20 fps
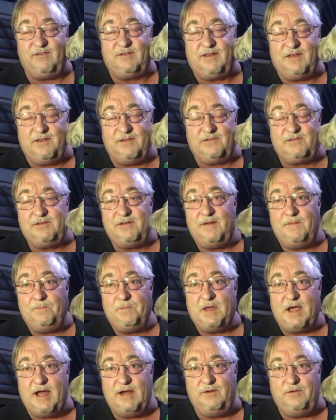because
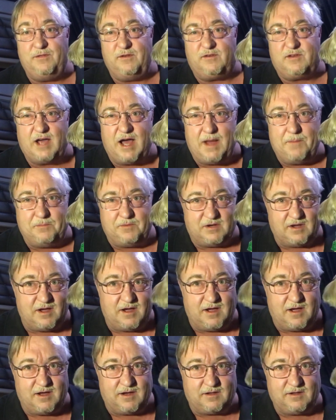I do the top
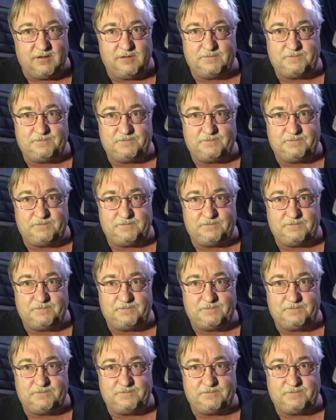dog,